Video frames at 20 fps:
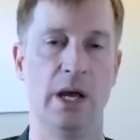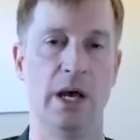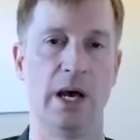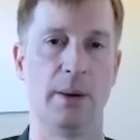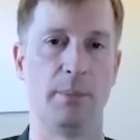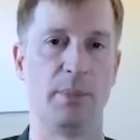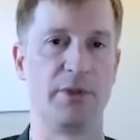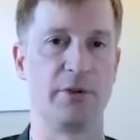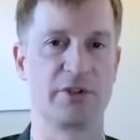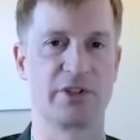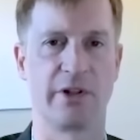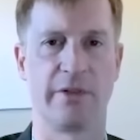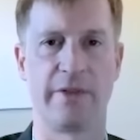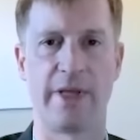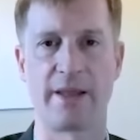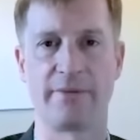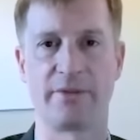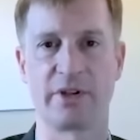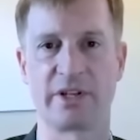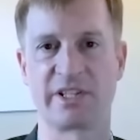But there's a
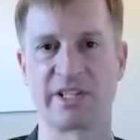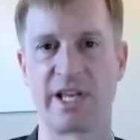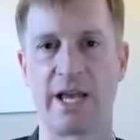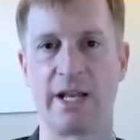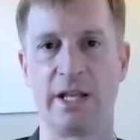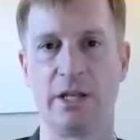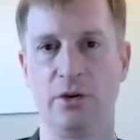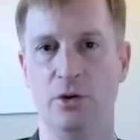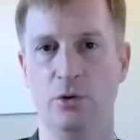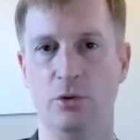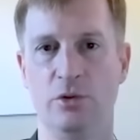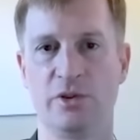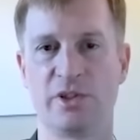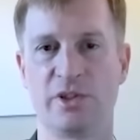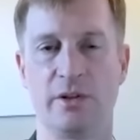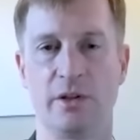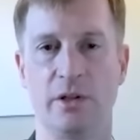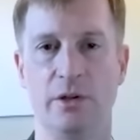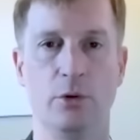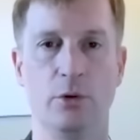lot of exciting news
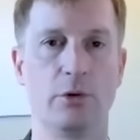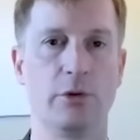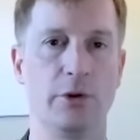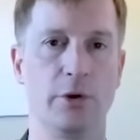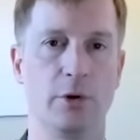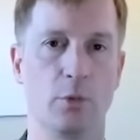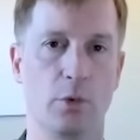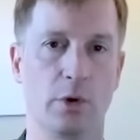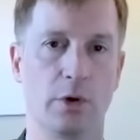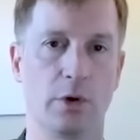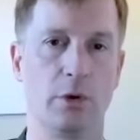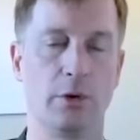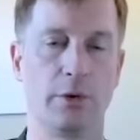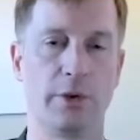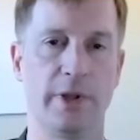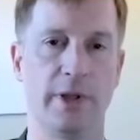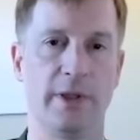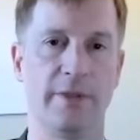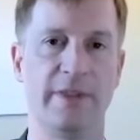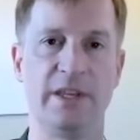in the nuclear
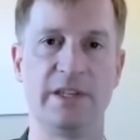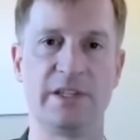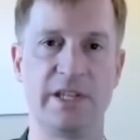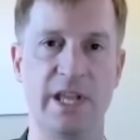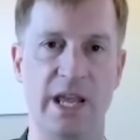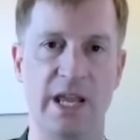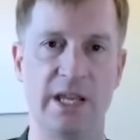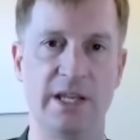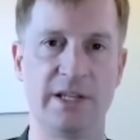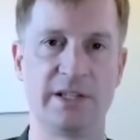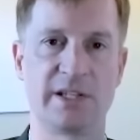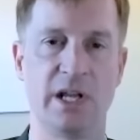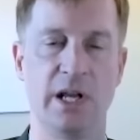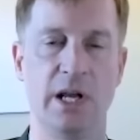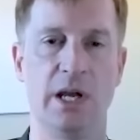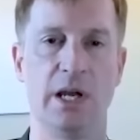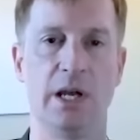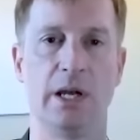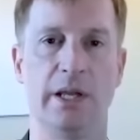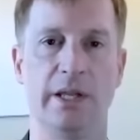world these days.
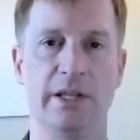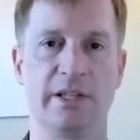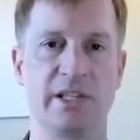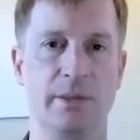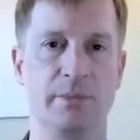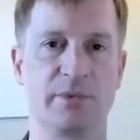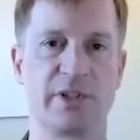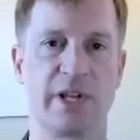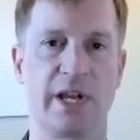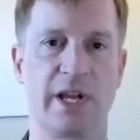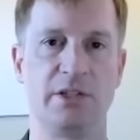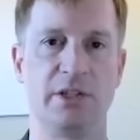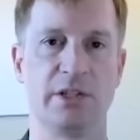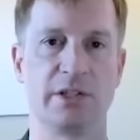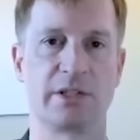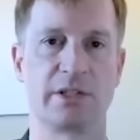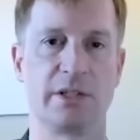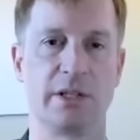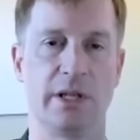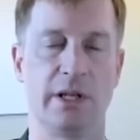It seems like
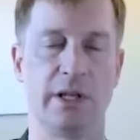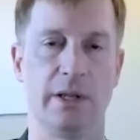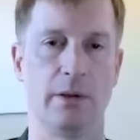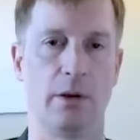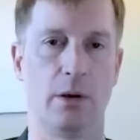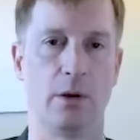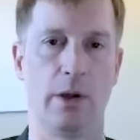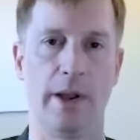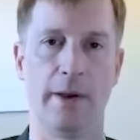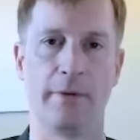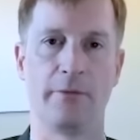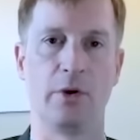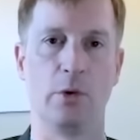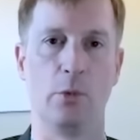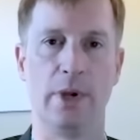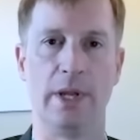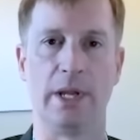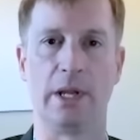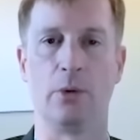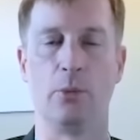just every
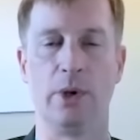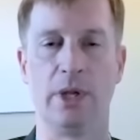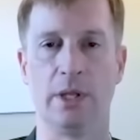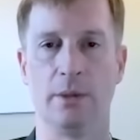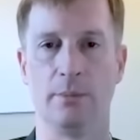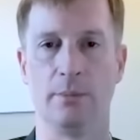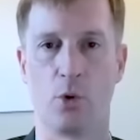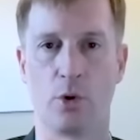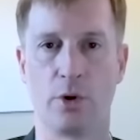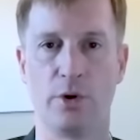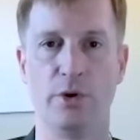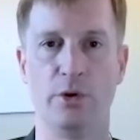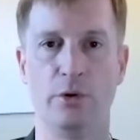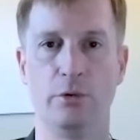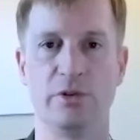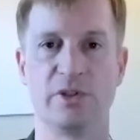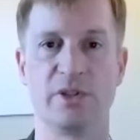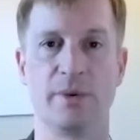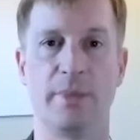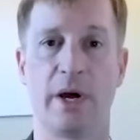week we get more
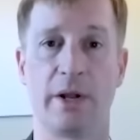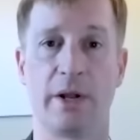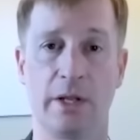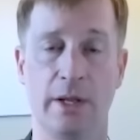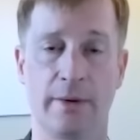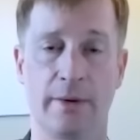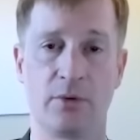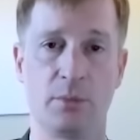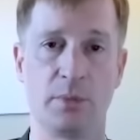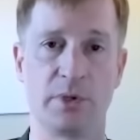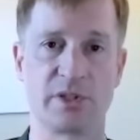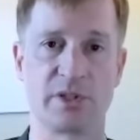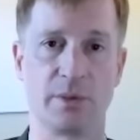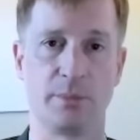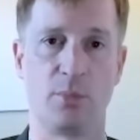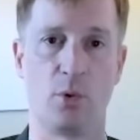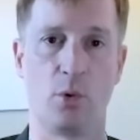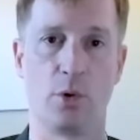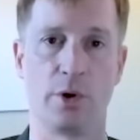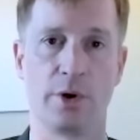news about government
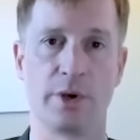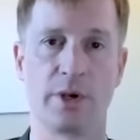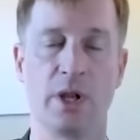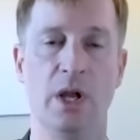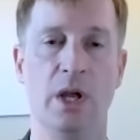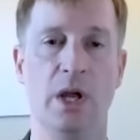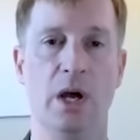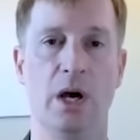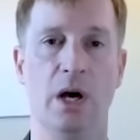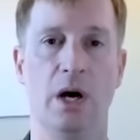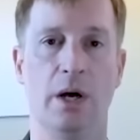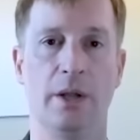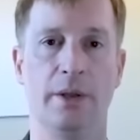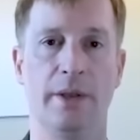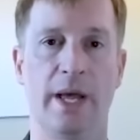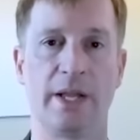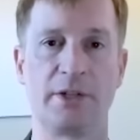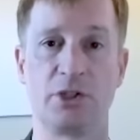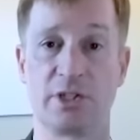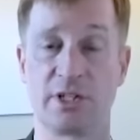support,
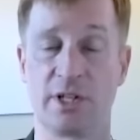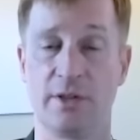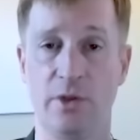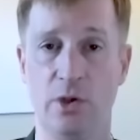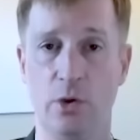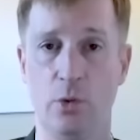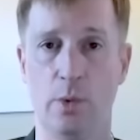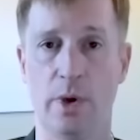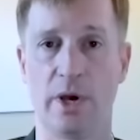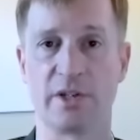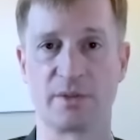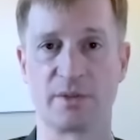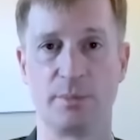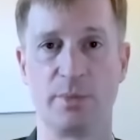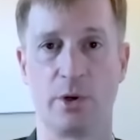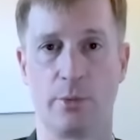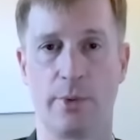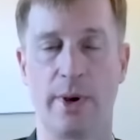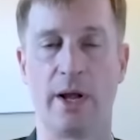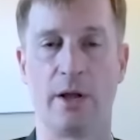not just in the U.S., but
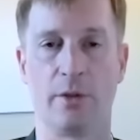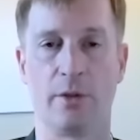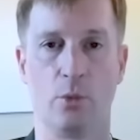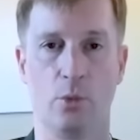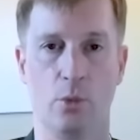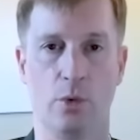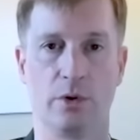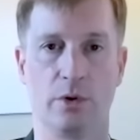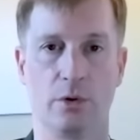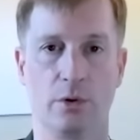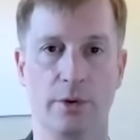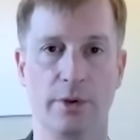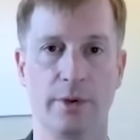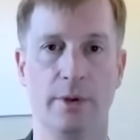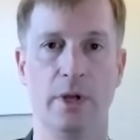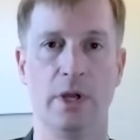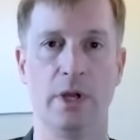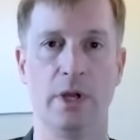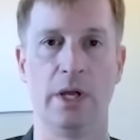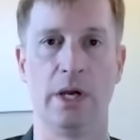around the world.
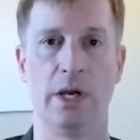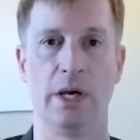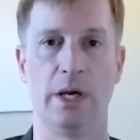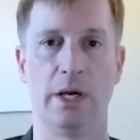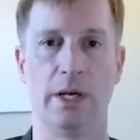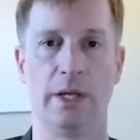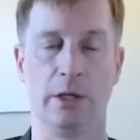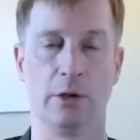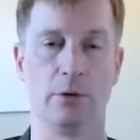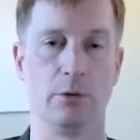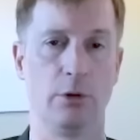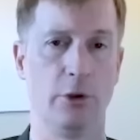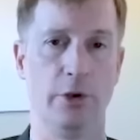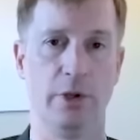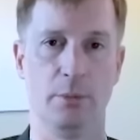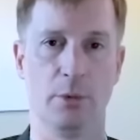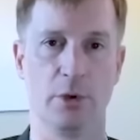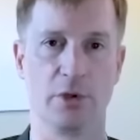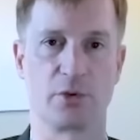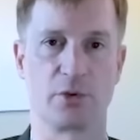
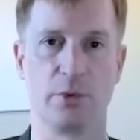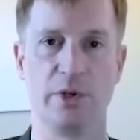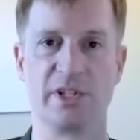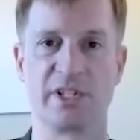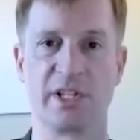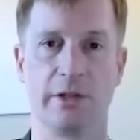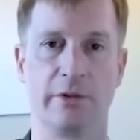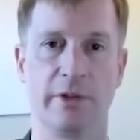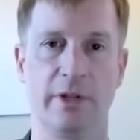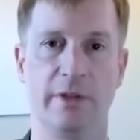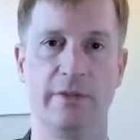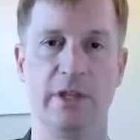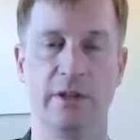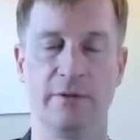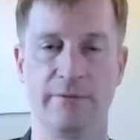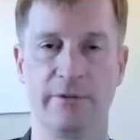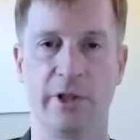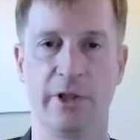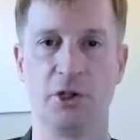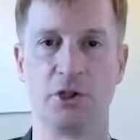Including most recently, the
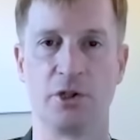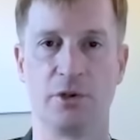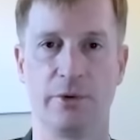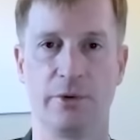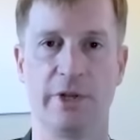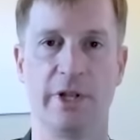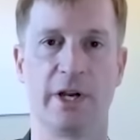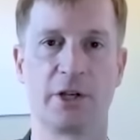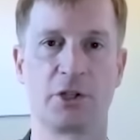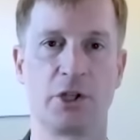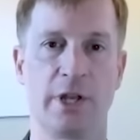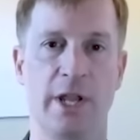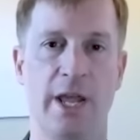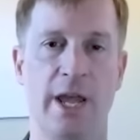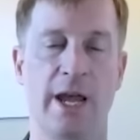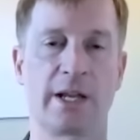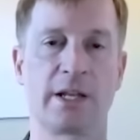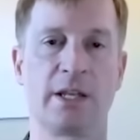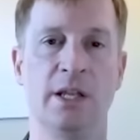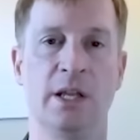Inflation Reduction
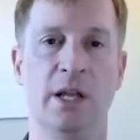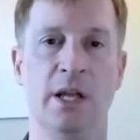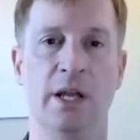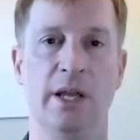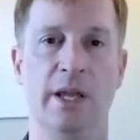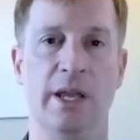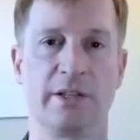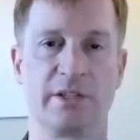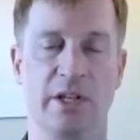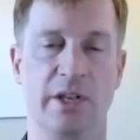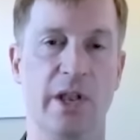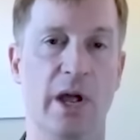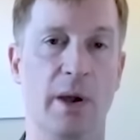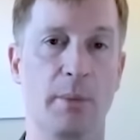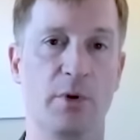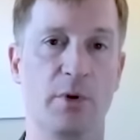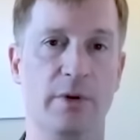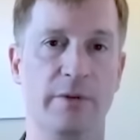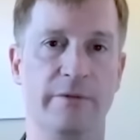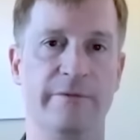Act has a
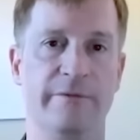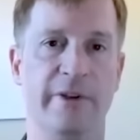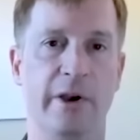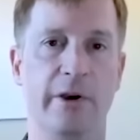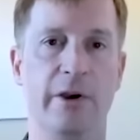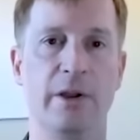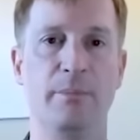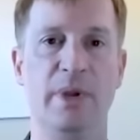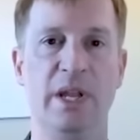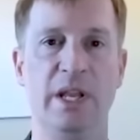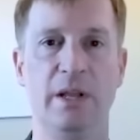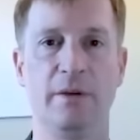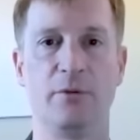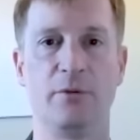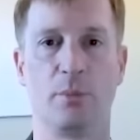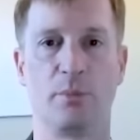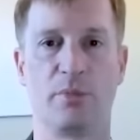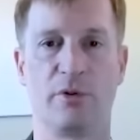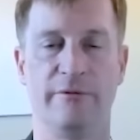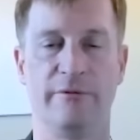number of very
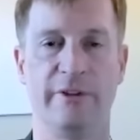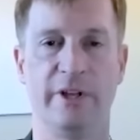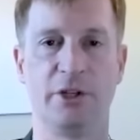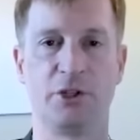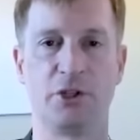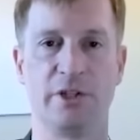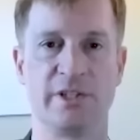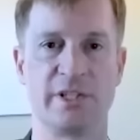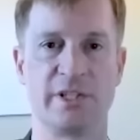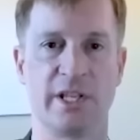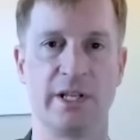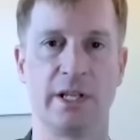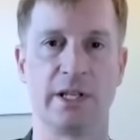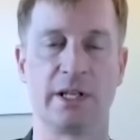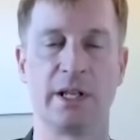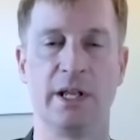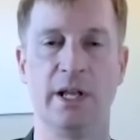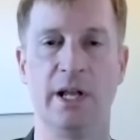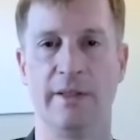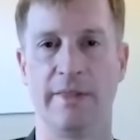meaningful provisions in
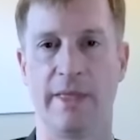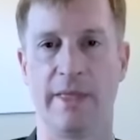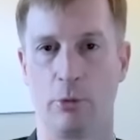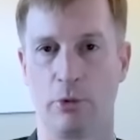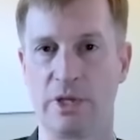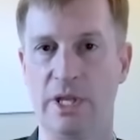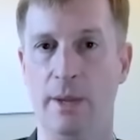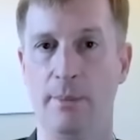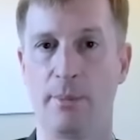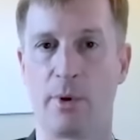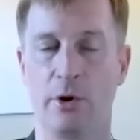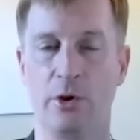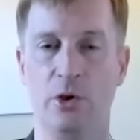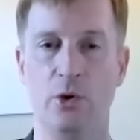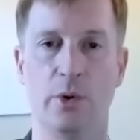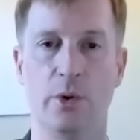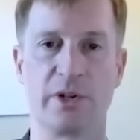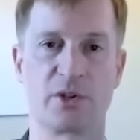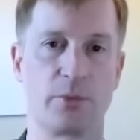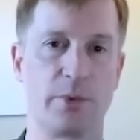it that will keep our
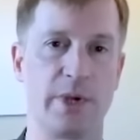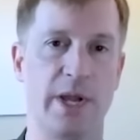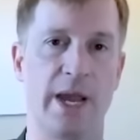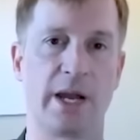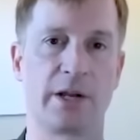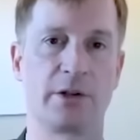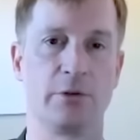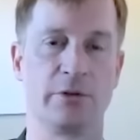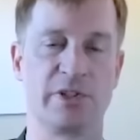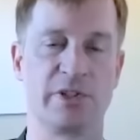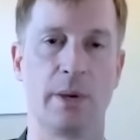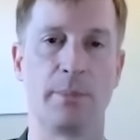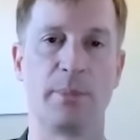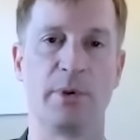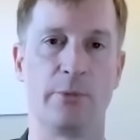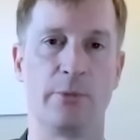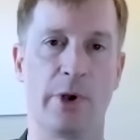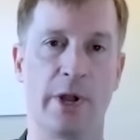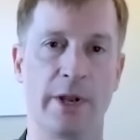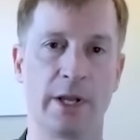U.S. reactors up
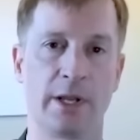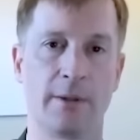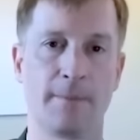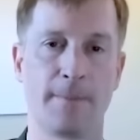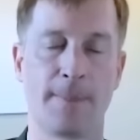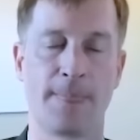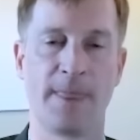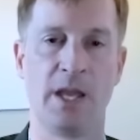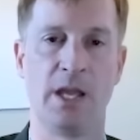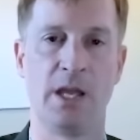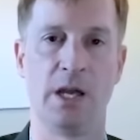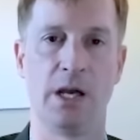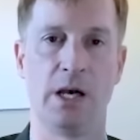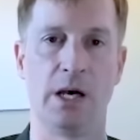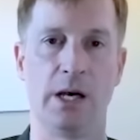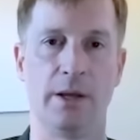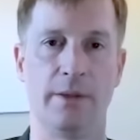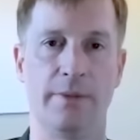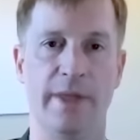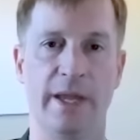and running.
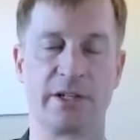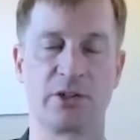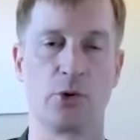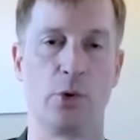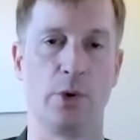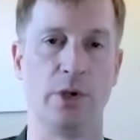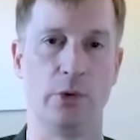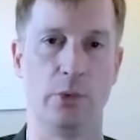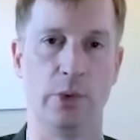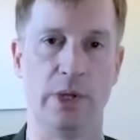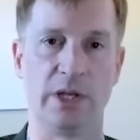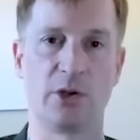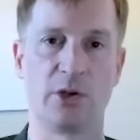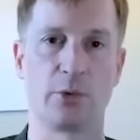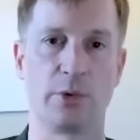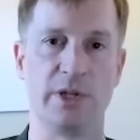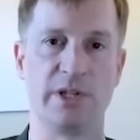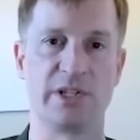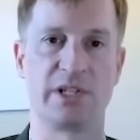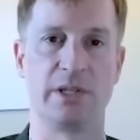That's going to
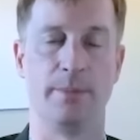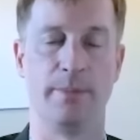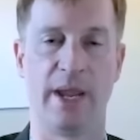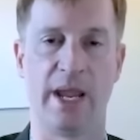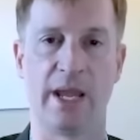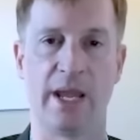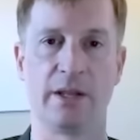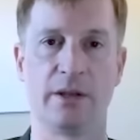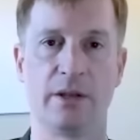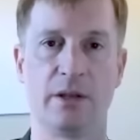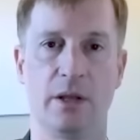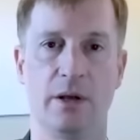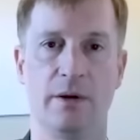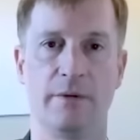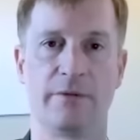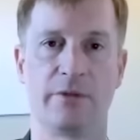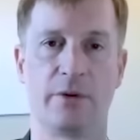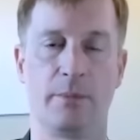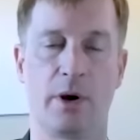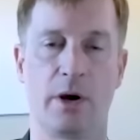increase demand
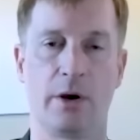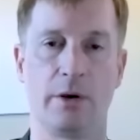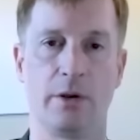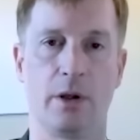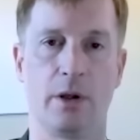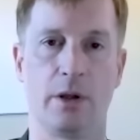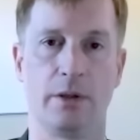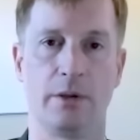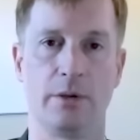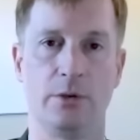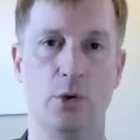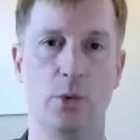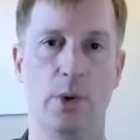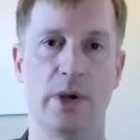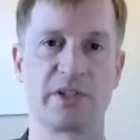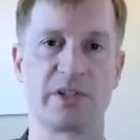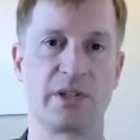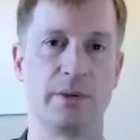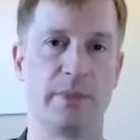from our U.S.